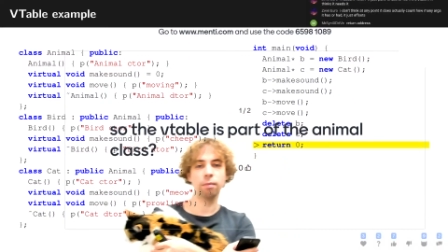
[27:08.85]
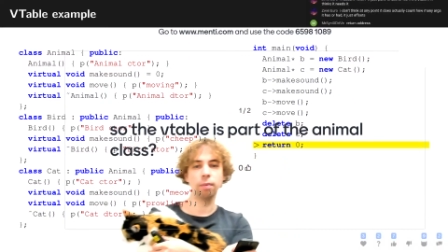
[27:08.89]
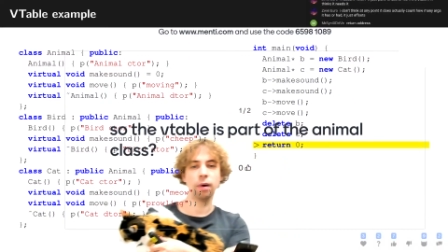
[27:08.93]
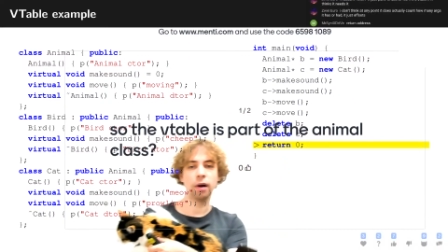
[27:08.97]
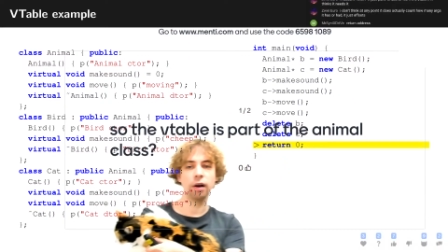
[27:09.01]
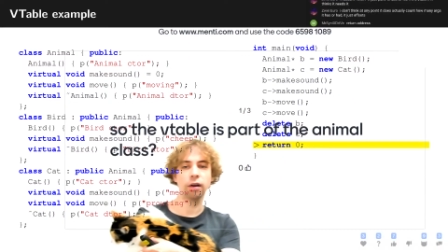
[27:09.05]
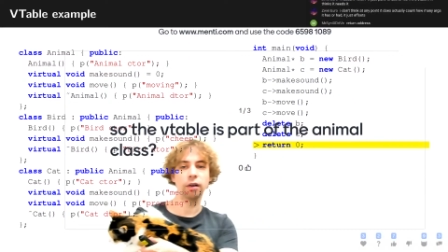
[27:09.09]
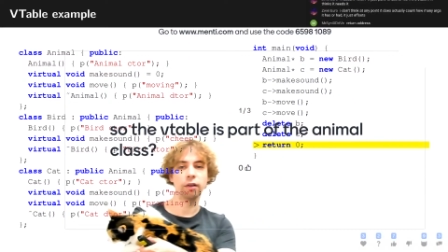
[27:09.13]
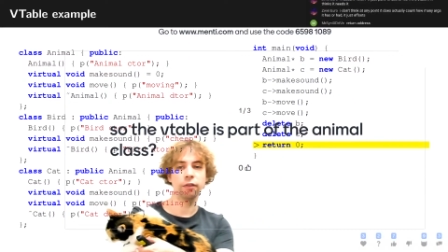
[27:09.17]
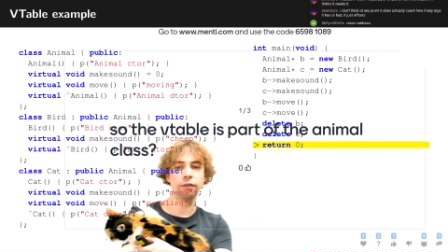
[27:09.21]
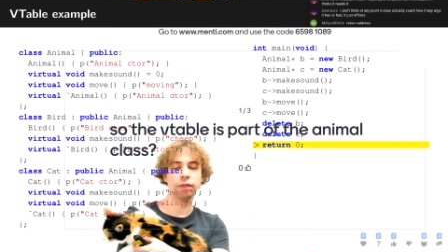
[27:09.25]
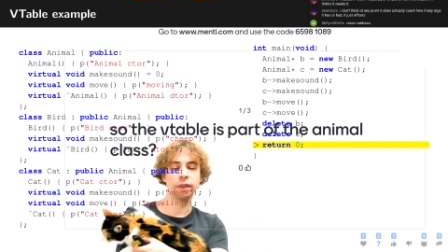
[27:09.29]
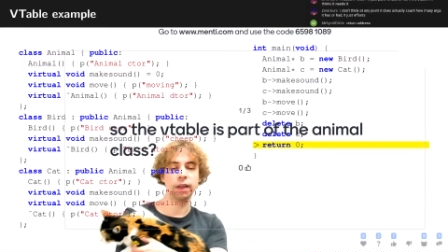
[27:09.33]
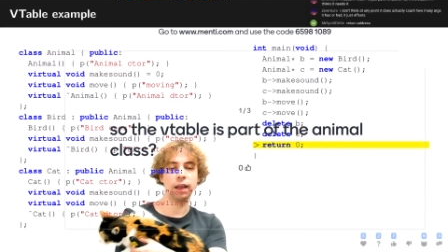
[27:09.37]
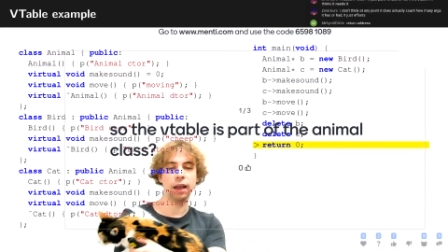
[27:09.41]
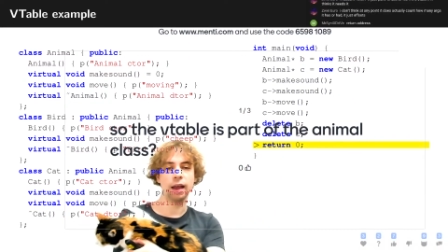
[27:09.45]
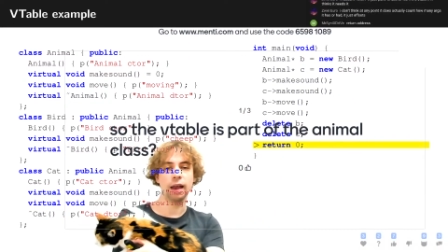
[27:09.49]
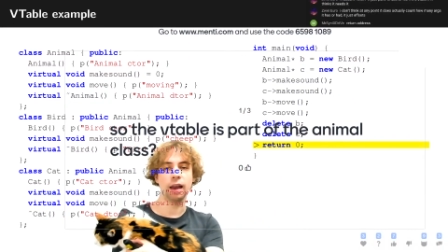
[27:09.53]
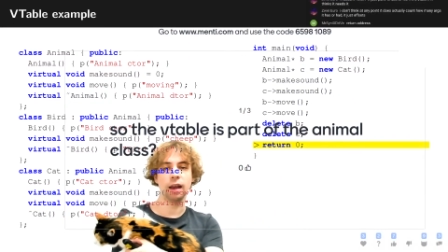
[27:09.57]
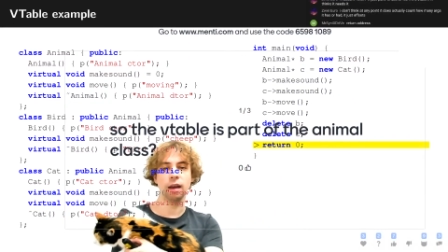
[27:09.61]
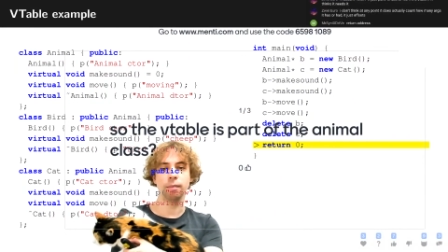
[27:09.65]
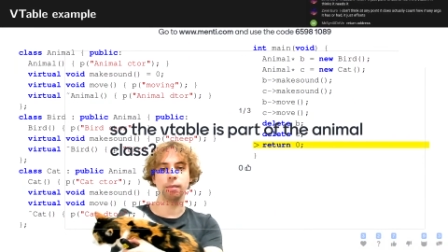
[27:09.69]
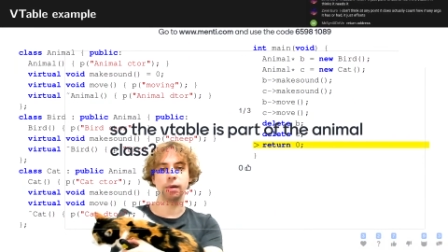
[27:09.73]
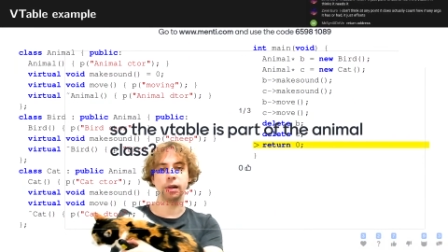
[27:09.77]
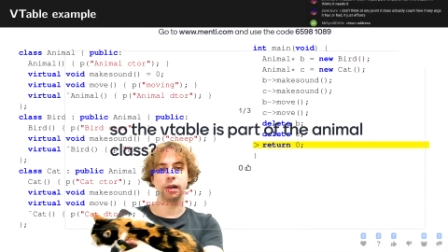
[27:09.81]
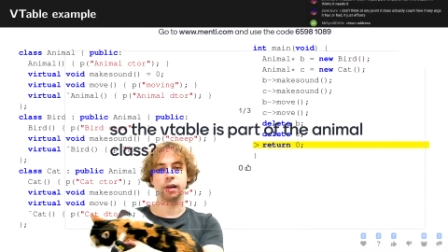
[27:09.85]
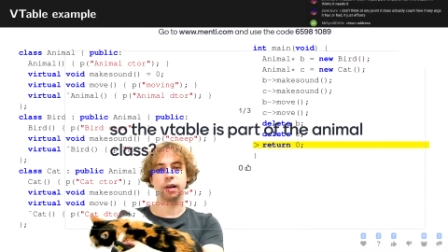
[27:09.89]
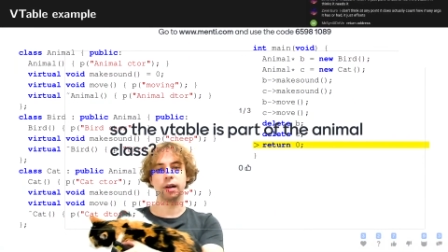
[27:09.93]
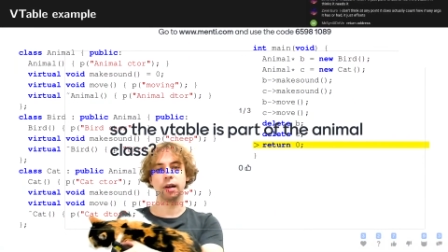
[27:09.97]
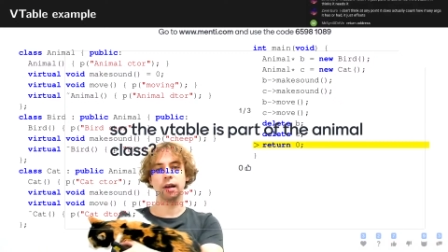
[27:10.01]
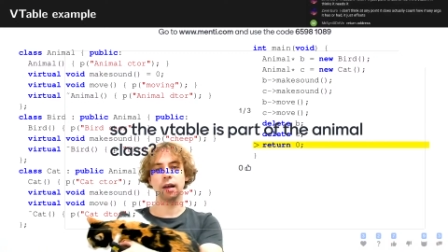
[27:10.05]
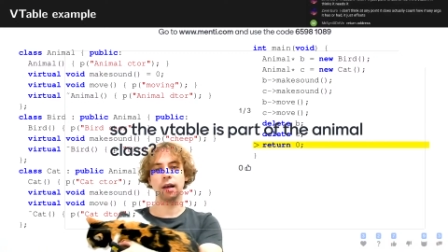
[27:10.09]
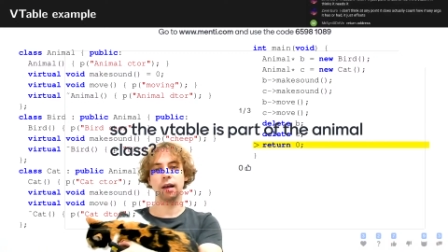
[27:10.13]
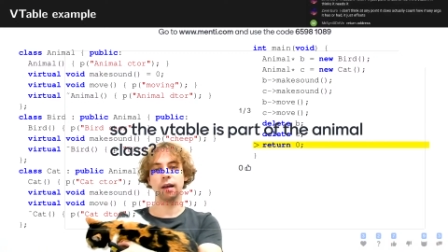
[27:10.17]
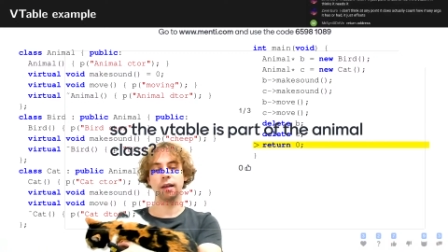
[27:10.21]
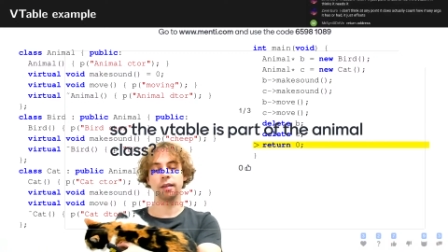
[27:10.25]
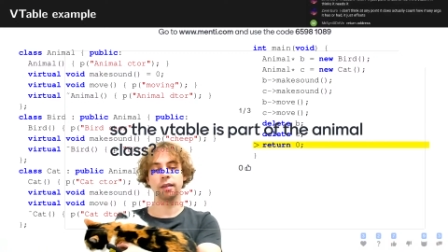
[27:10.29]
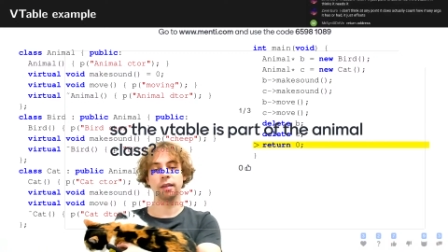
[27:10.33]
part of the animal
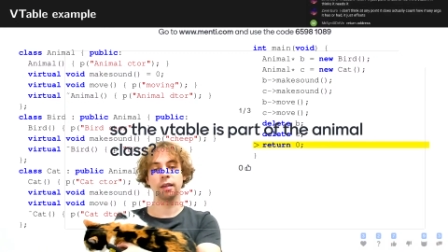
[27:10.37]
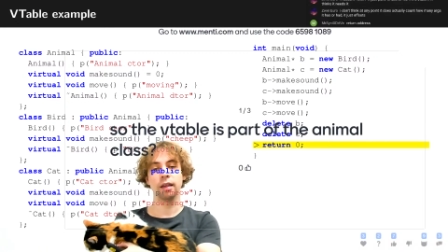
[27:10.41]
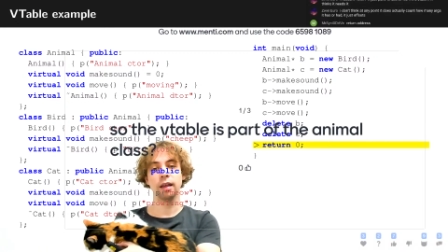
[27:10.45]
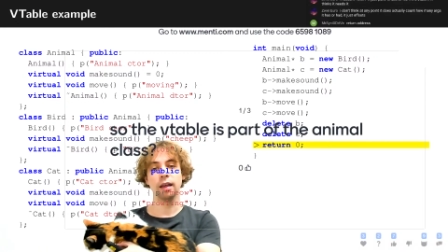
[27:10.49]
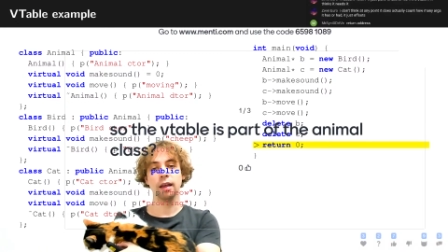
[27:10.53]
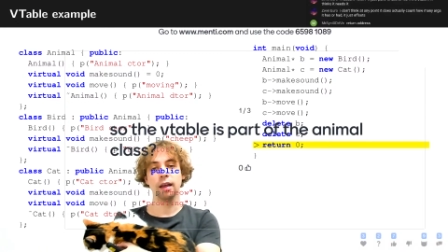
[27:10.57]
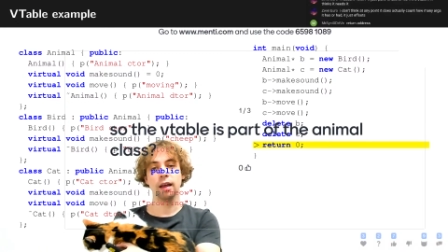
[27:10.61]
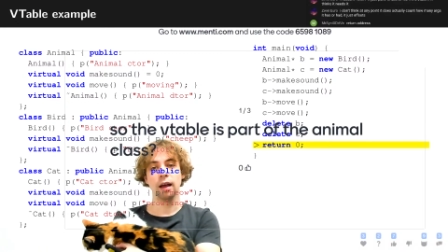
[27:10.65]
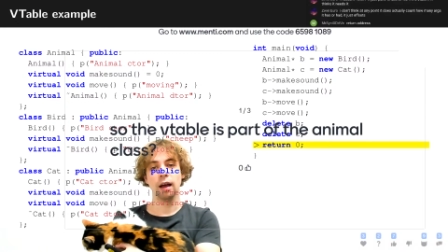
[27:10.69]
class.